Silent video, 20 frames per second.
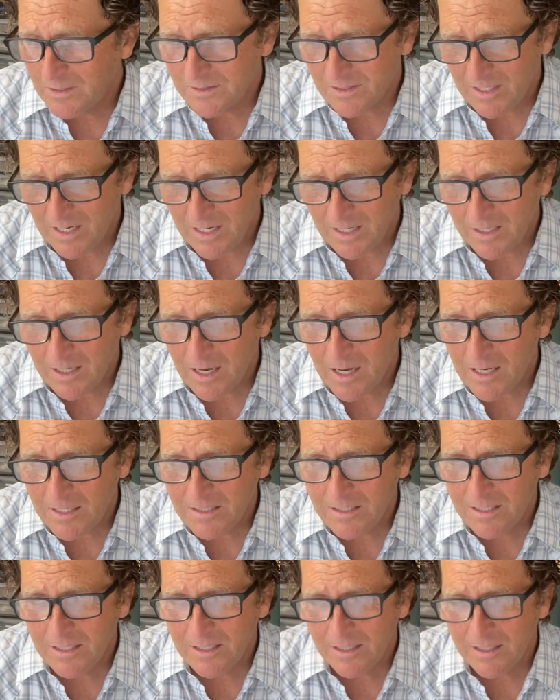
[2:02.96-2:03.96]
that I got
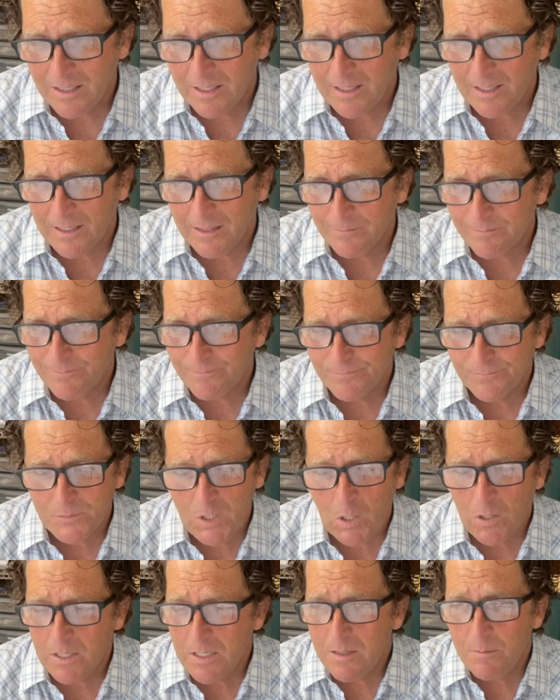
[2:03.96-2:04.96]

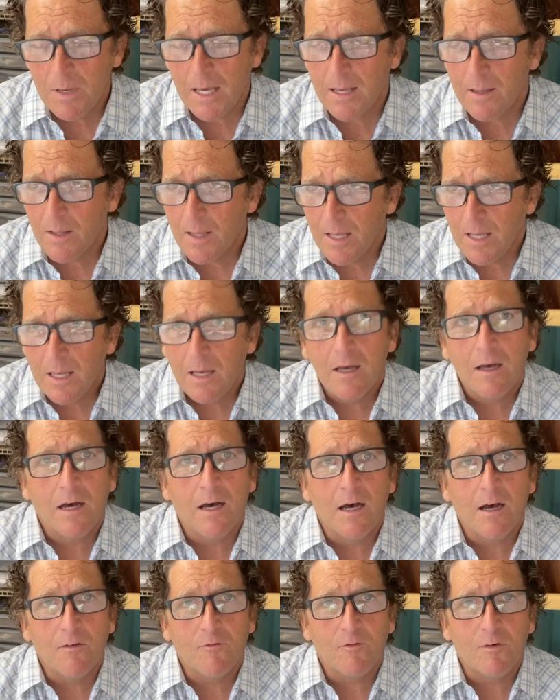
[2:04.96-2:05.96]
on eBay
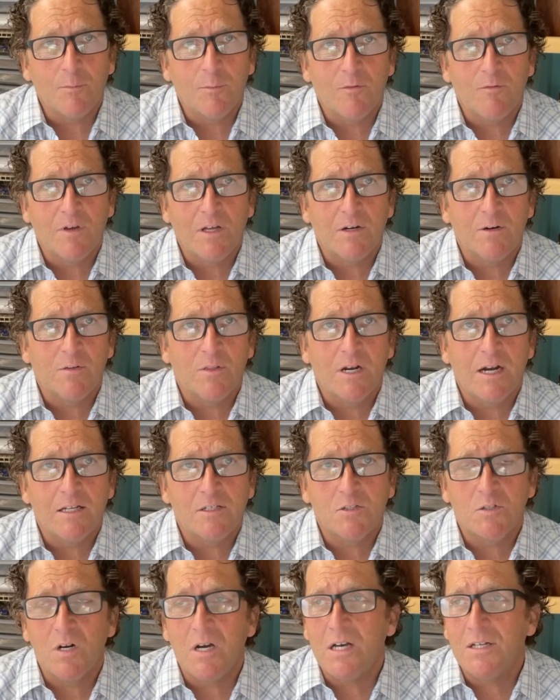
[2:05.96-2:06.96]
from a vendor that I
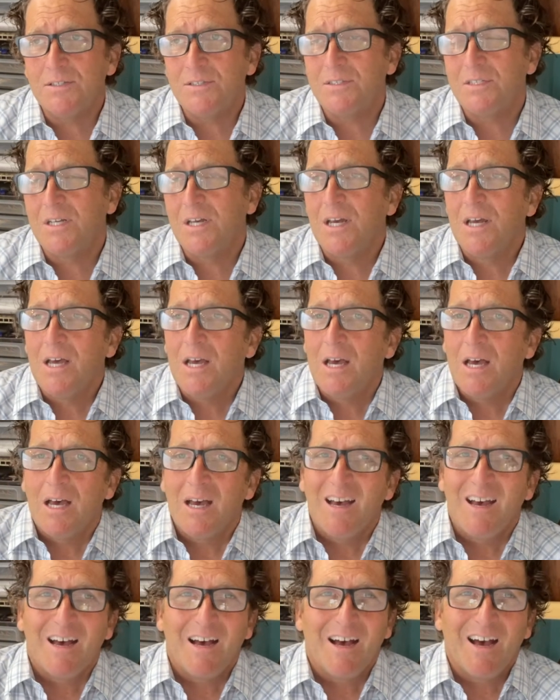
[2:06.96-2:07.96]
trust.
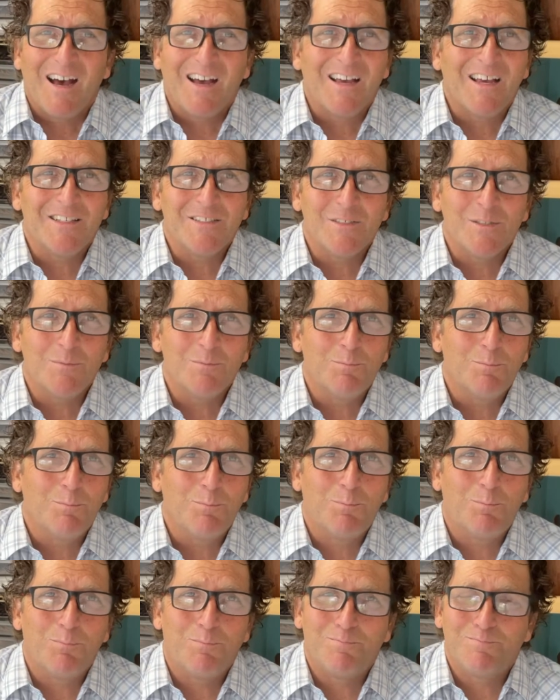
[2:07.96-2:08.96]
I got some
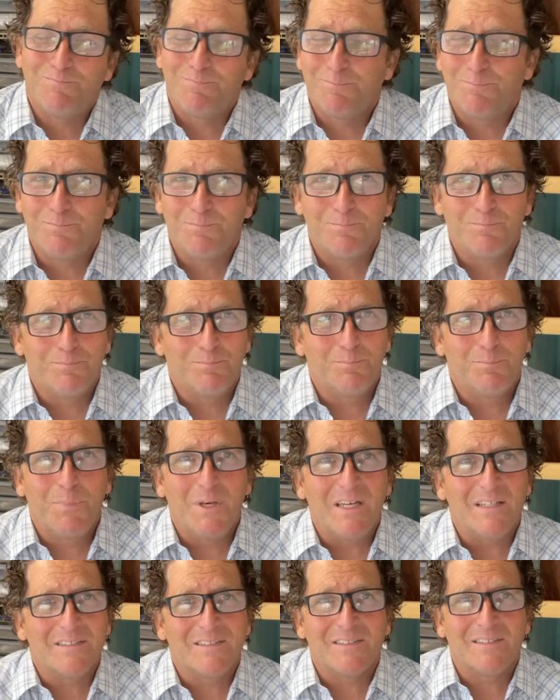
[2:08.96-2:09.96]

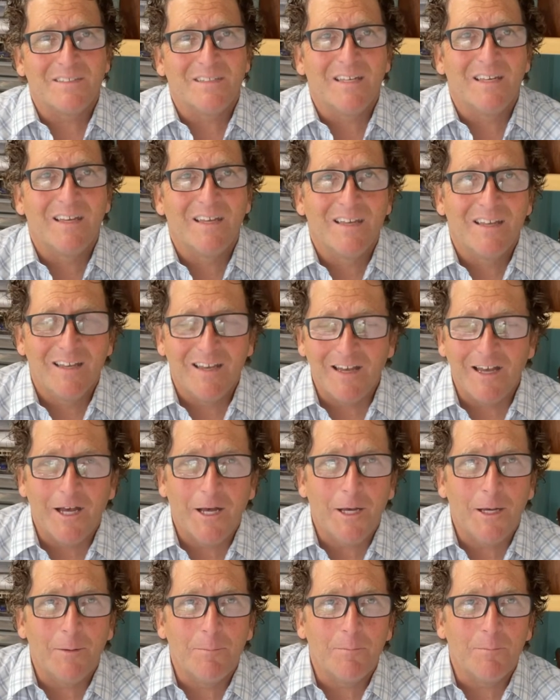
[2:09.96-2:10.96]
bits,
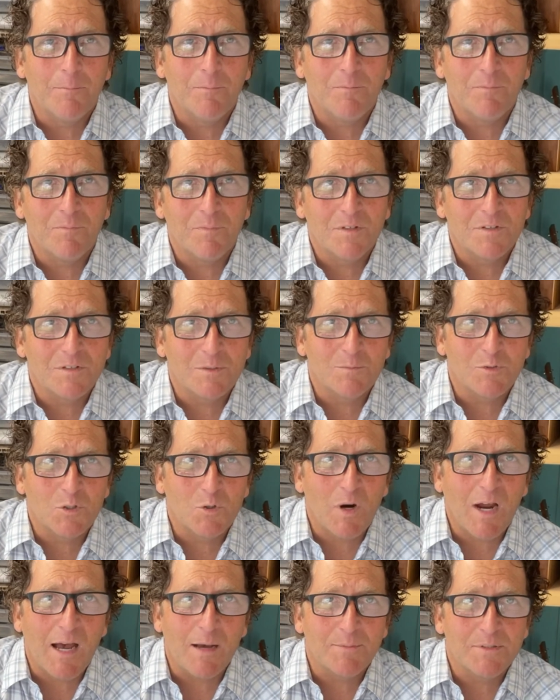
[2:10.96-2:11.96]
some
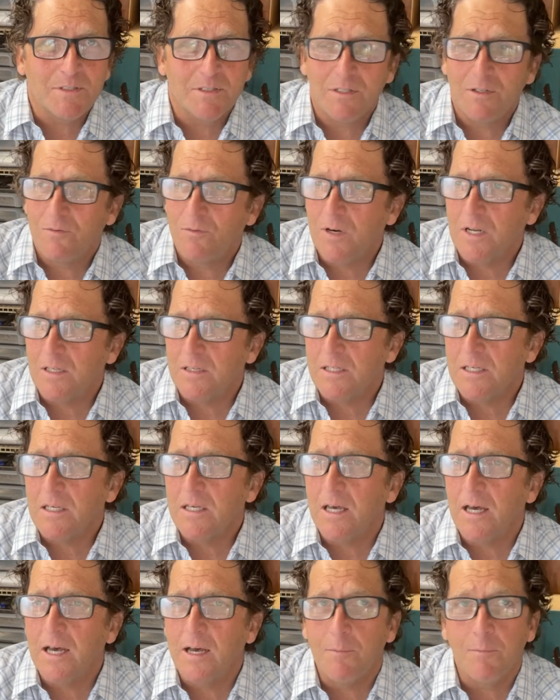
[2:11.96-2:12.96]
scraps, frankly.
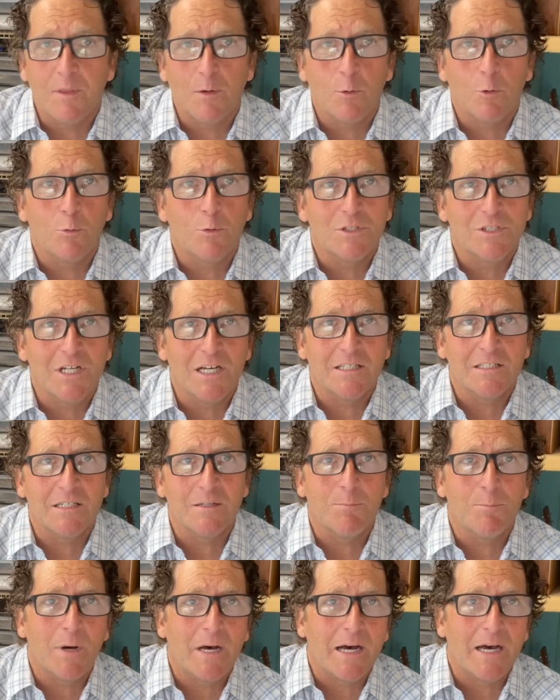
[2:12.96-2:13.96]
They were rejected
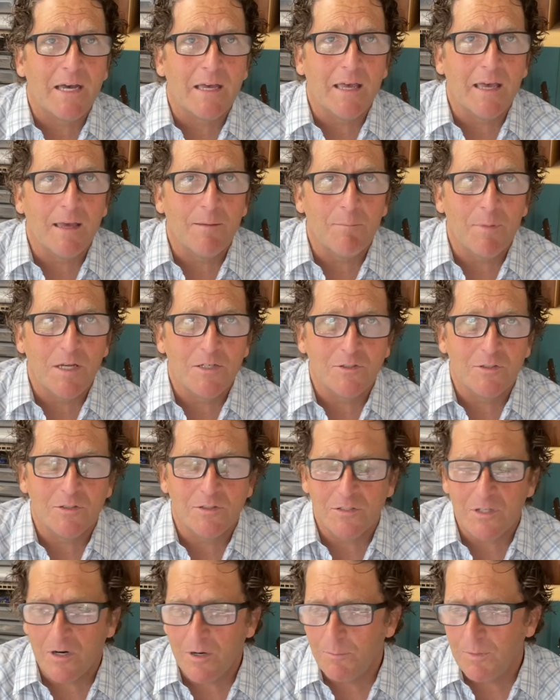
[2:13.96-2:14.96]
by a major
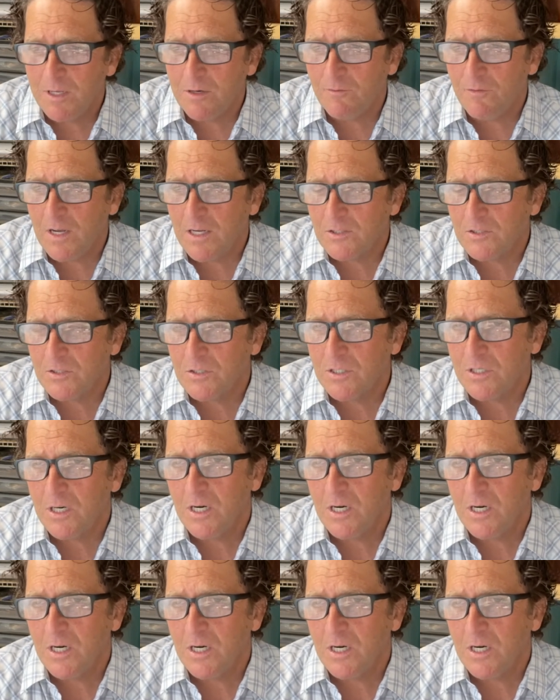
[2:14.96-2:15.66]
guitar manufacturer